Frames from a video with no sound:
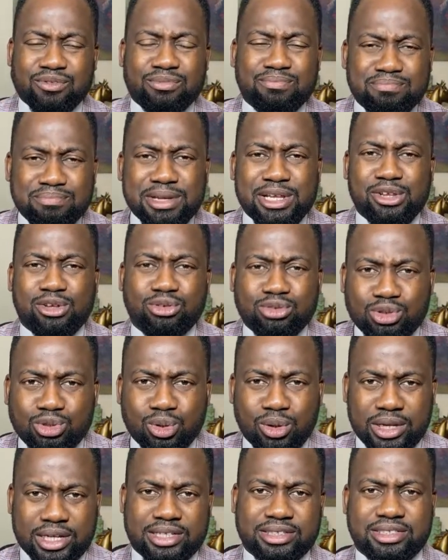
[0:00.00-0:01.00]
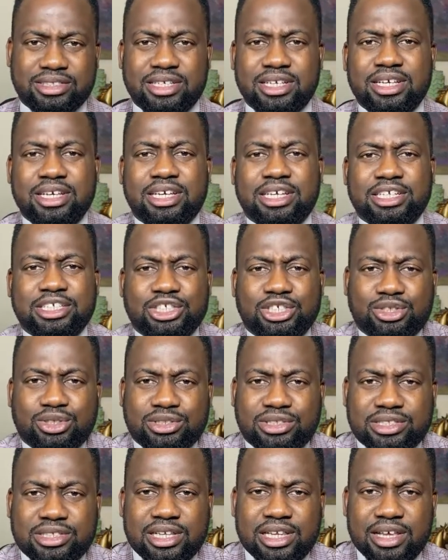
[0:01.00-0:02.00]
million in
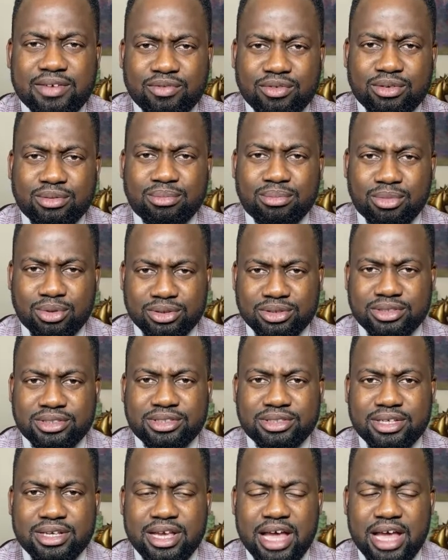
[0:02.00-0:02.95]
just 11 months.